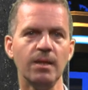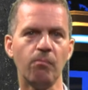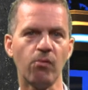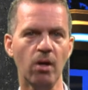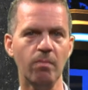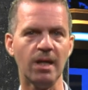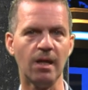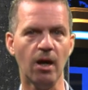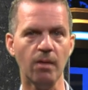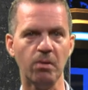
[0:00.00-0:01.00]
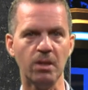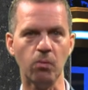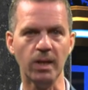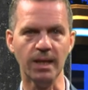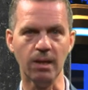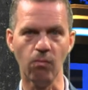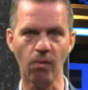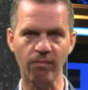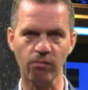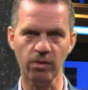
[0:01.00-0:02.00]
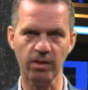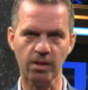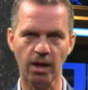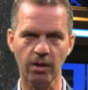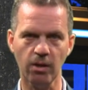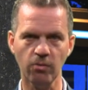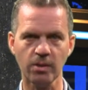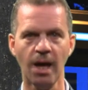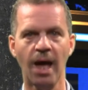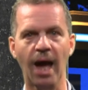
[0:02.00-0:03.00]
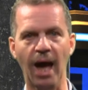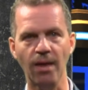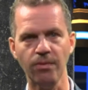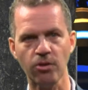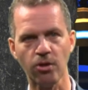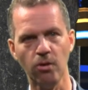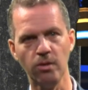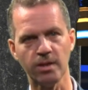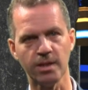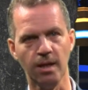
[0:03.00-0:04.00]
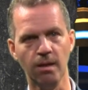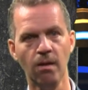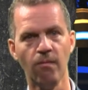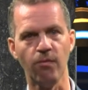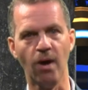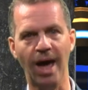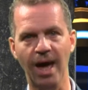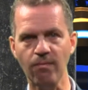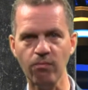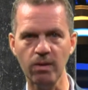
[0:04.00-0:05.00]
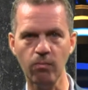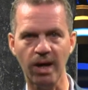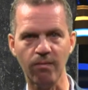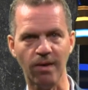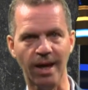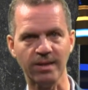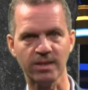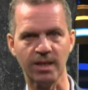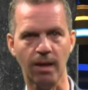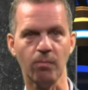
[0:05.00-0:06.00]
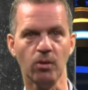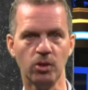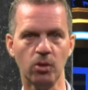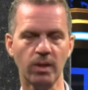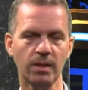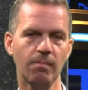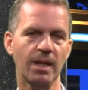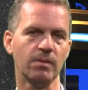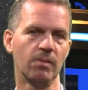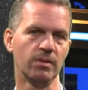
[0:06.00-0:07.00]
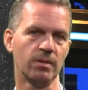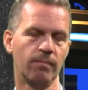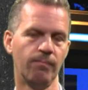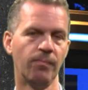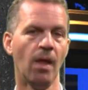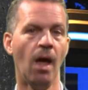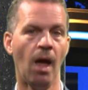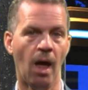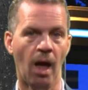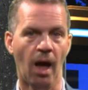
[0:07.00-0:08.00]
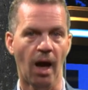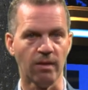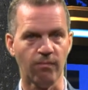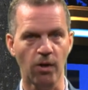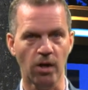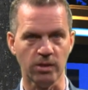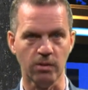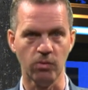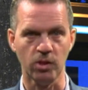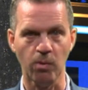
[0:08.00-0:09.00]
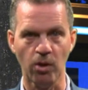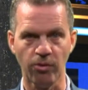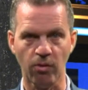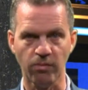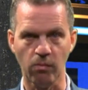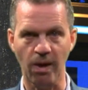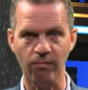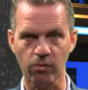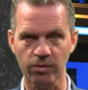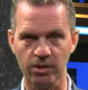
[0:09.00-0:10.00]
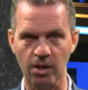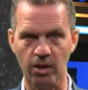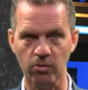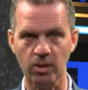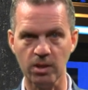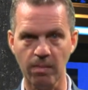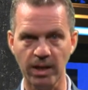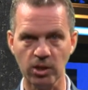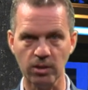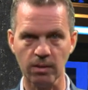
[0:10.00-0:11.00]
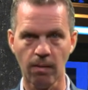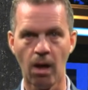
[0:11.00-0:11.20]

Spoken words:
the probing light between the reference diode and the solar cell for every wavelength step during the measurement. At first, the response of the reference diode is measured,